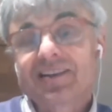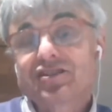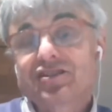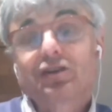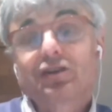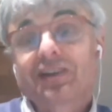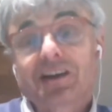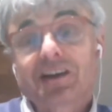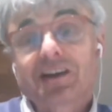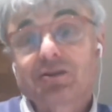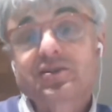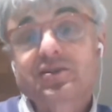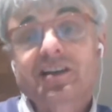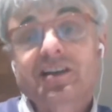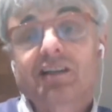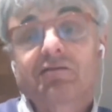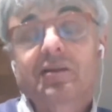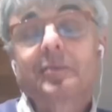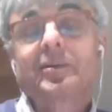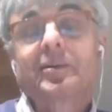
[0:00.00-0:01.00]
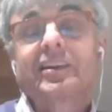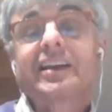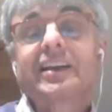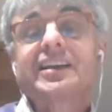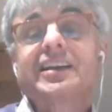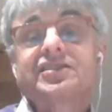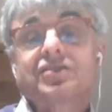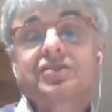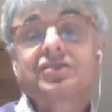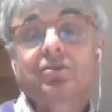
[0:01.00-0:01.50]
It's not acute
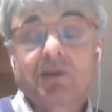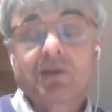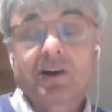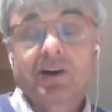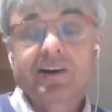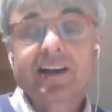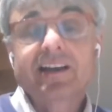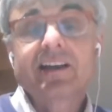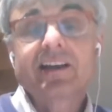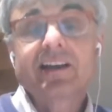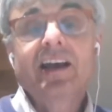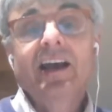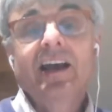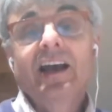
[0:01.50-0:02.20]
self-limiting. It's chronic.